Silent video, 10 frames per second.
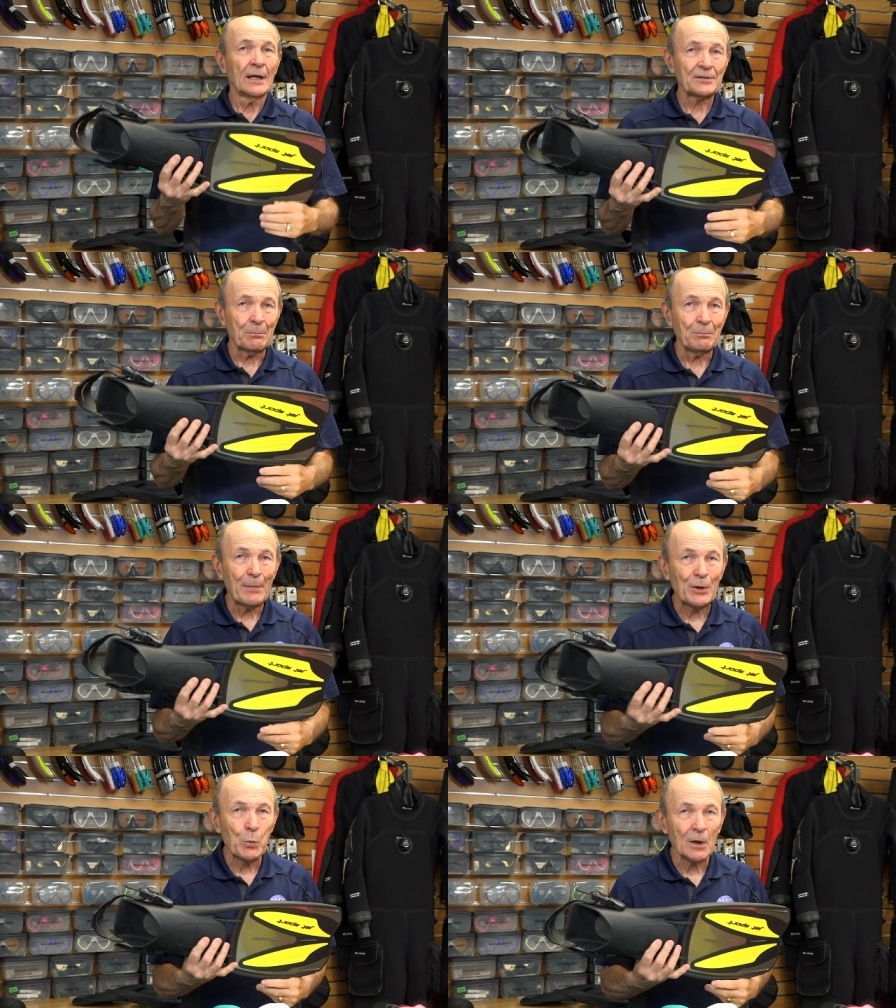It's a
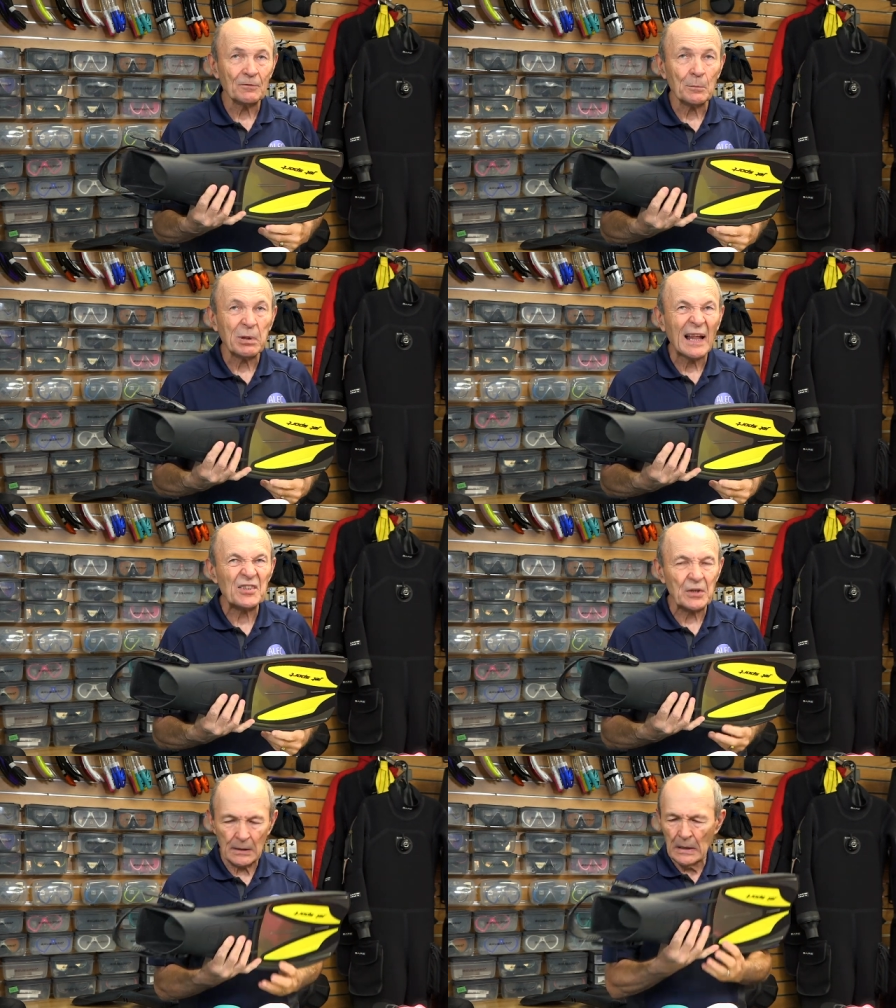big word for
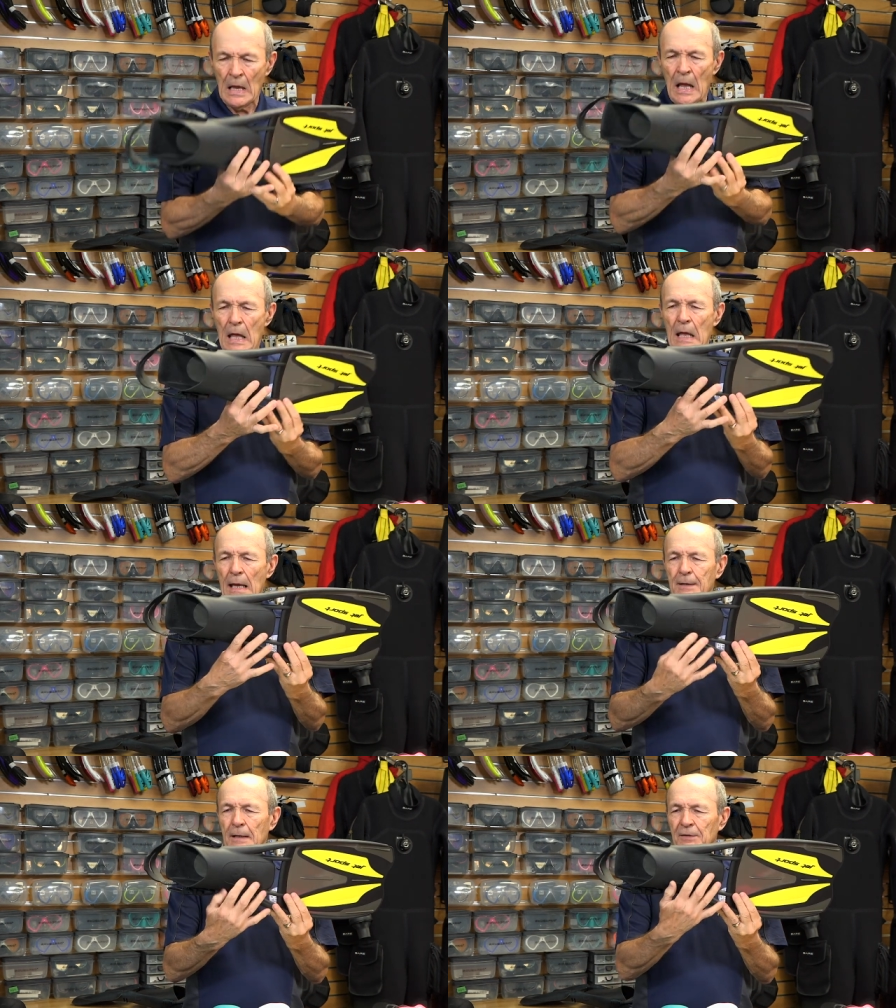plastic.
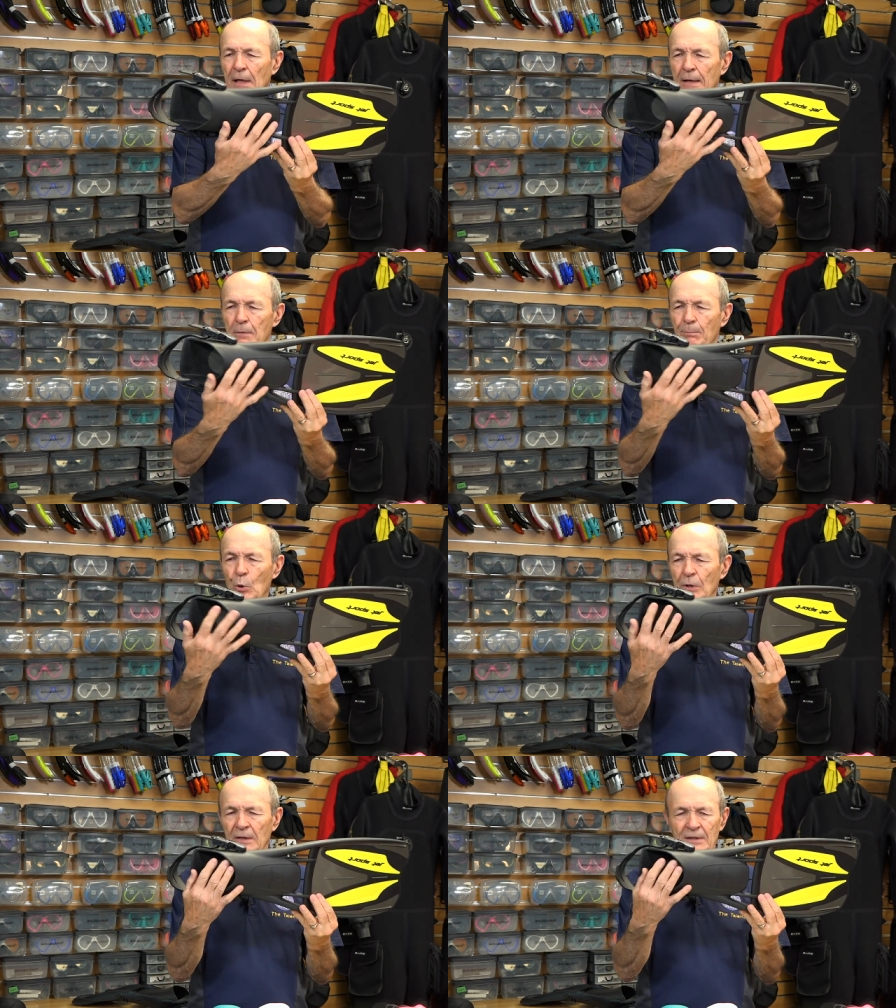And they have a
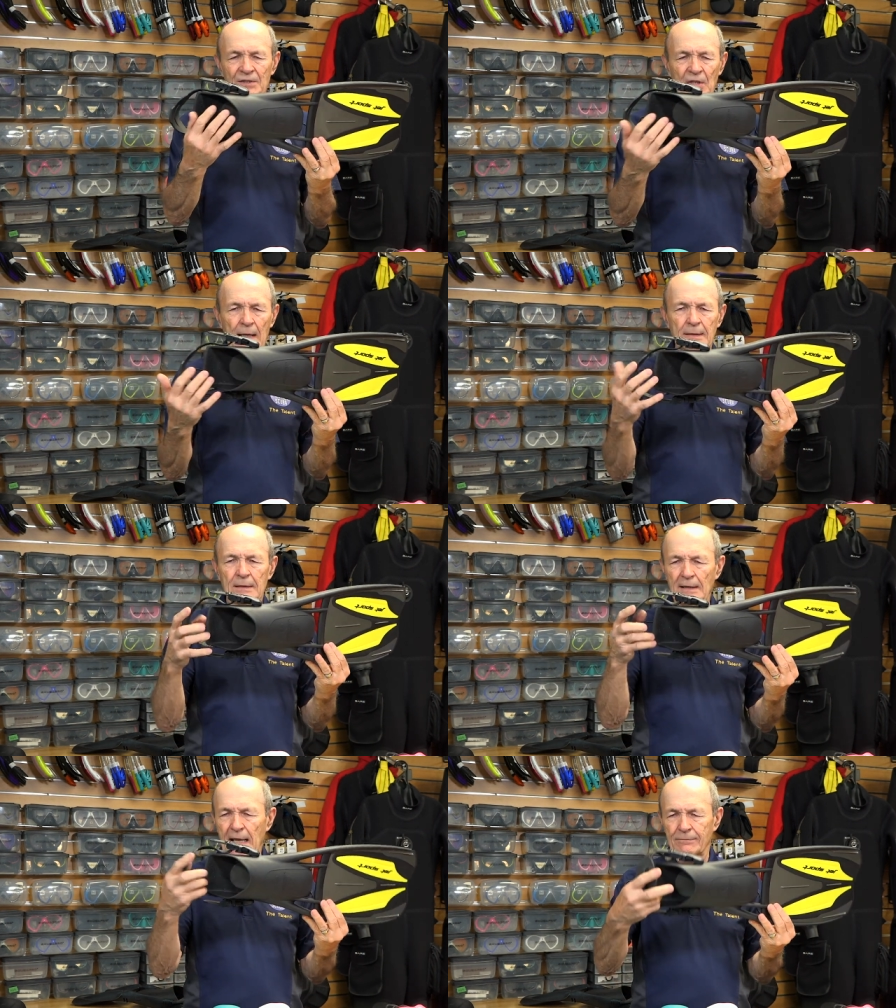boot on this end,
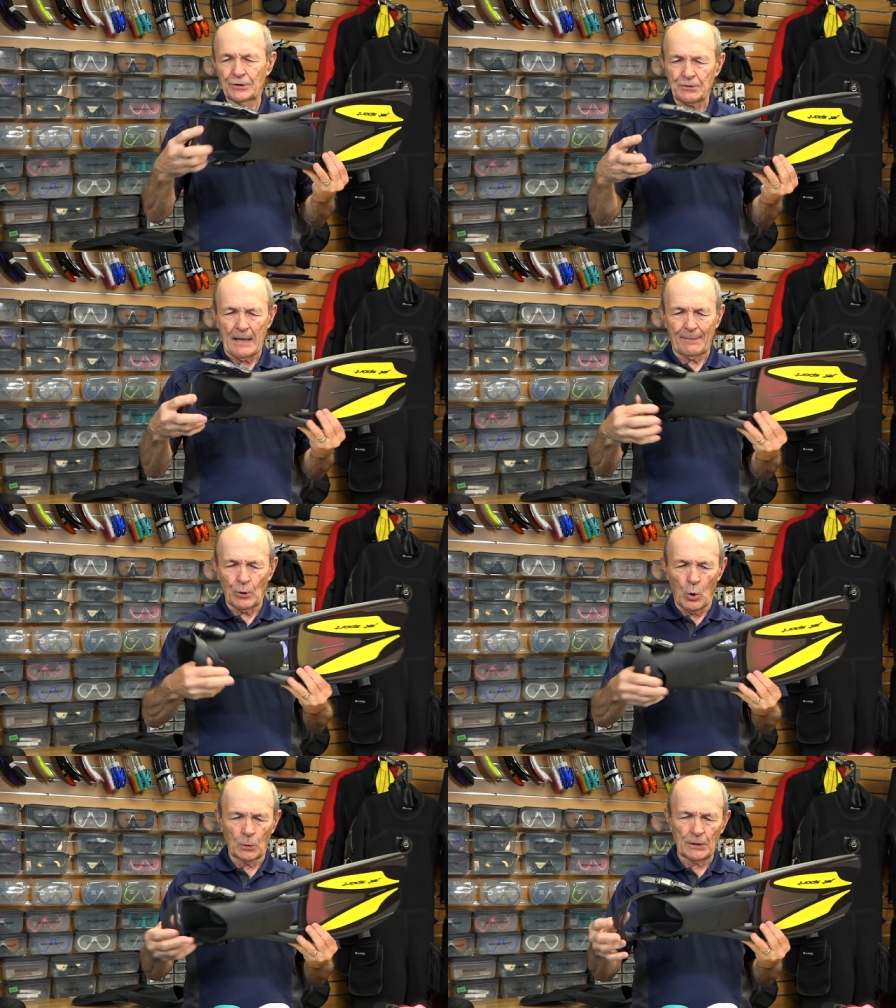and they have a strap
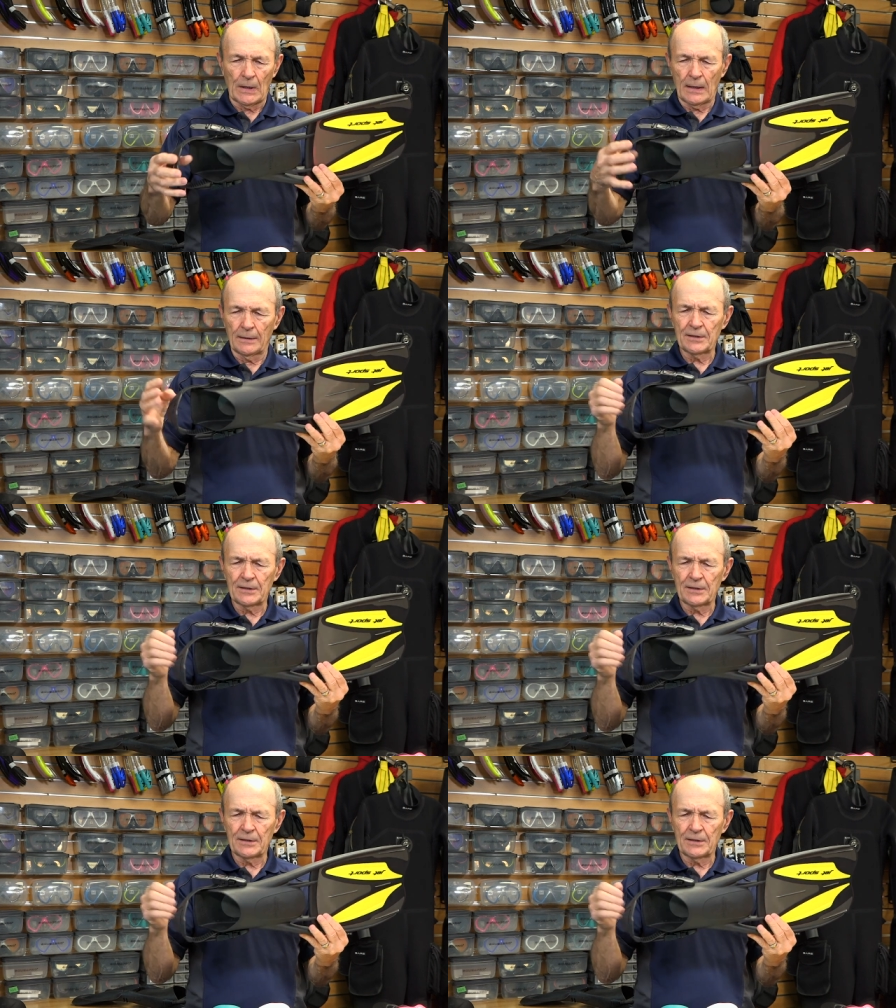to hold it on.